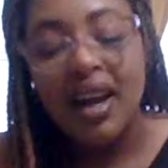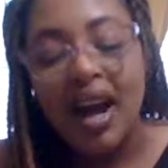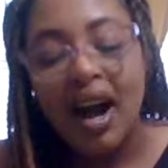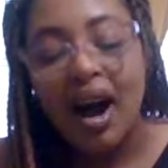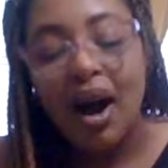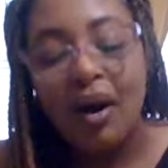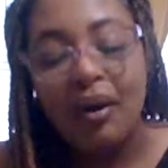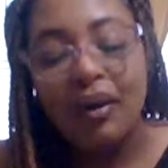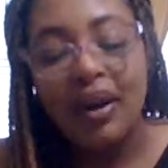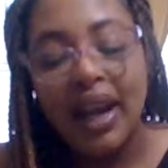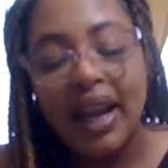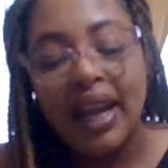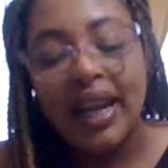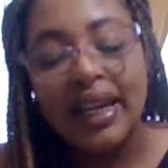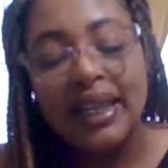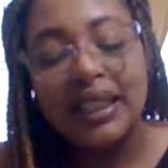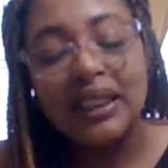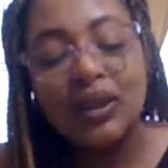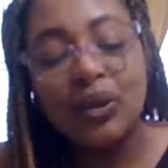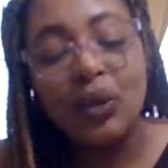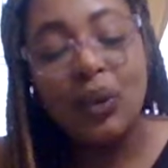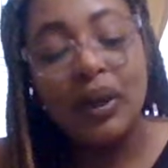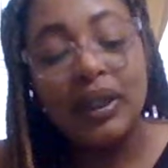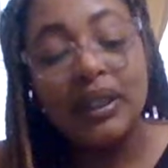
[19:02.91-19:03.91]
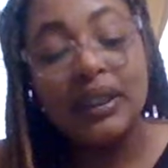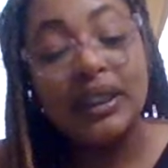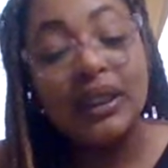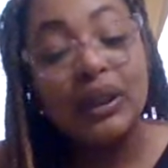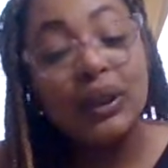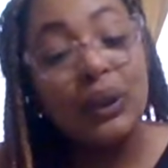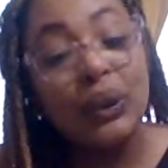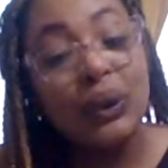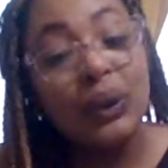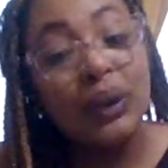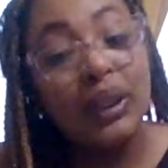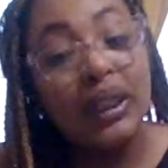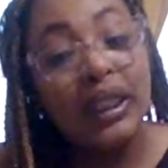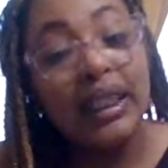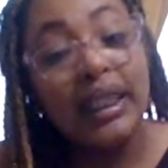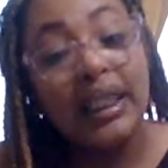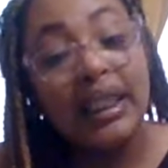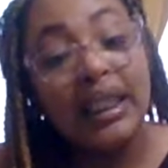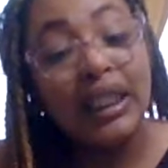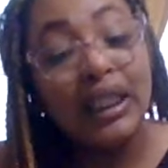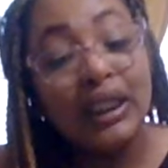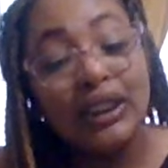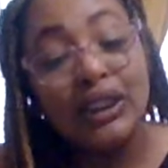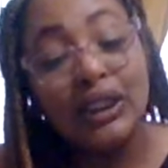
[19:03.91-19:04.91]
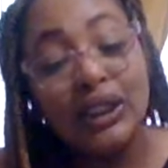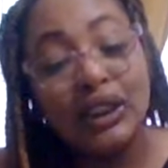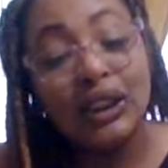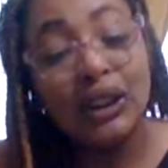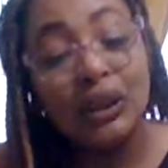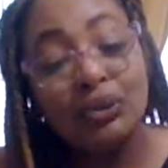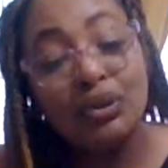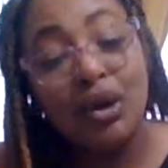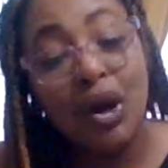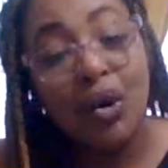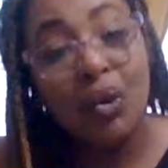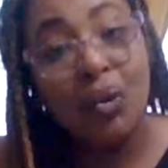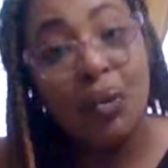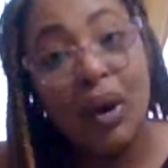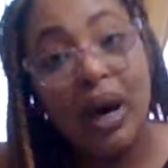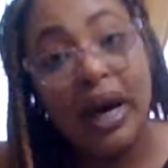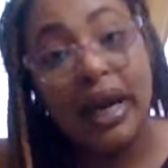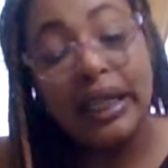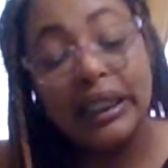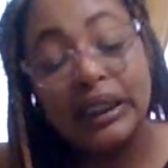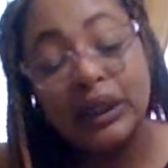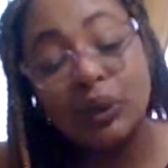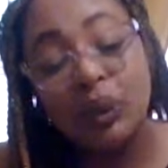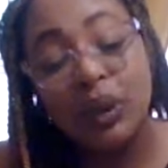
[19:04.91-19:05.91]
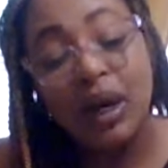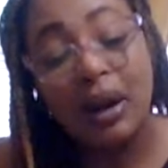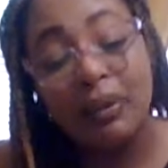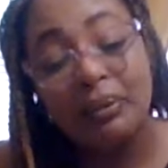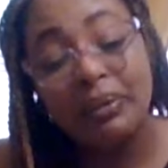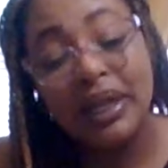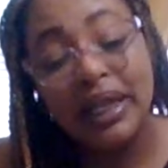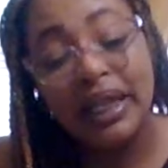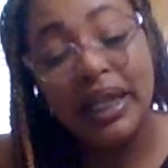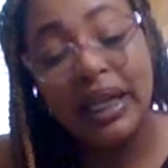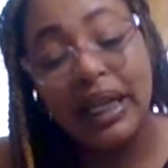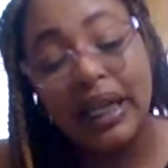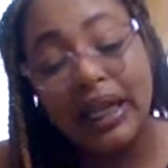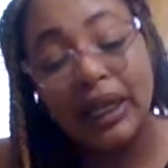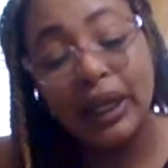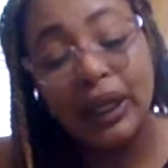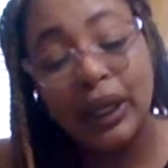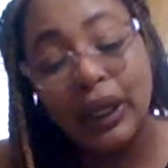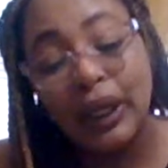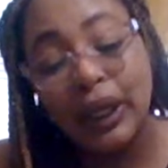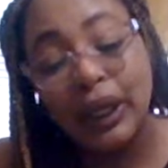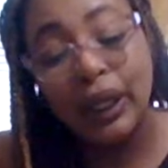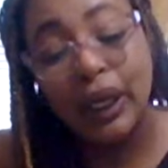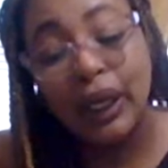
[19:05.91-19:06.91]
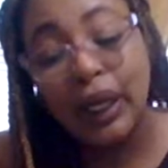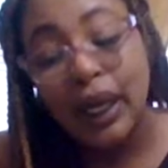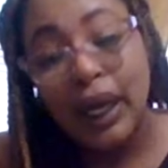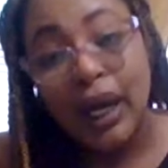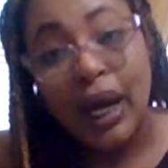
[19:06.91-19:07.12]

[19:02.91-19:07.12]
Okay, and it's going to lead into, you know what, is what I'm getting here.